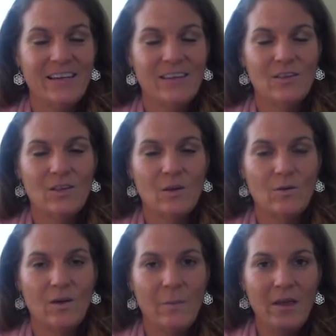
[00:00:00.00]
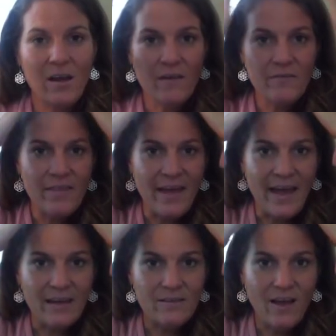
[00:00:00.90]
So coming off of
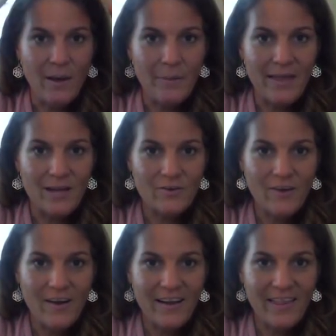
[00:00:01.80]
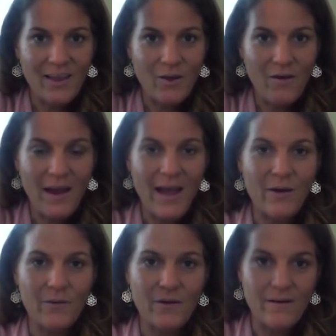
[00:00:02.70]
that top of that trunk, the
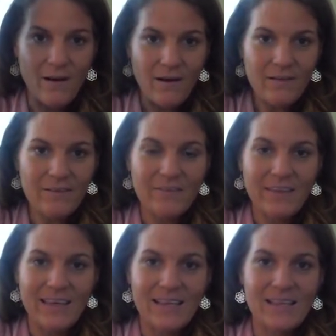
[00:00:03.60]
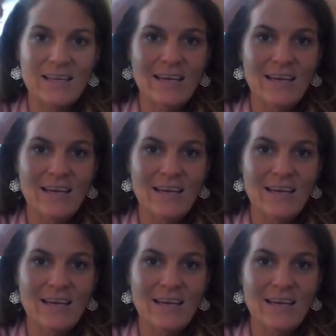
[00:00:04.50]
crown, are all of these